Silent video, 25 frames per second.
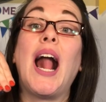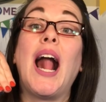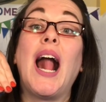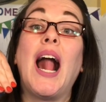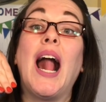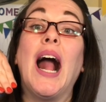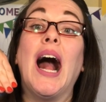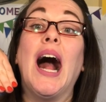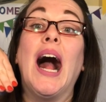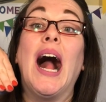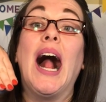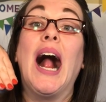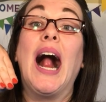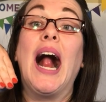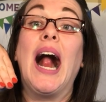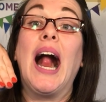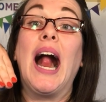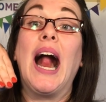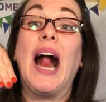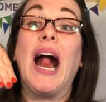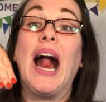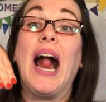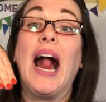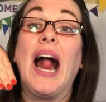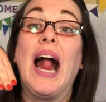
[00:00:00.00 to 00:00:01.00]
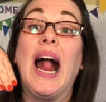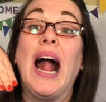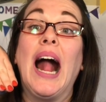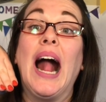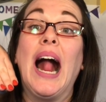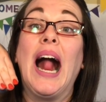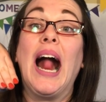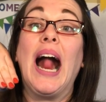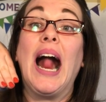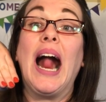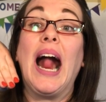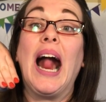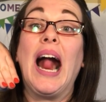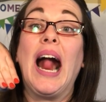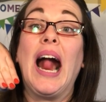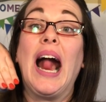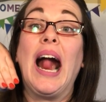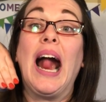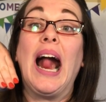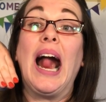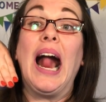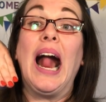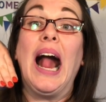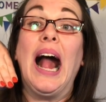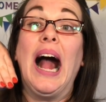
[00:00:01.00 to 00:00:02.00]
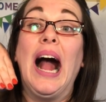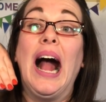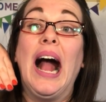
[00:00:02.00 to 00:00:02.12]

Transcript: G, g, g.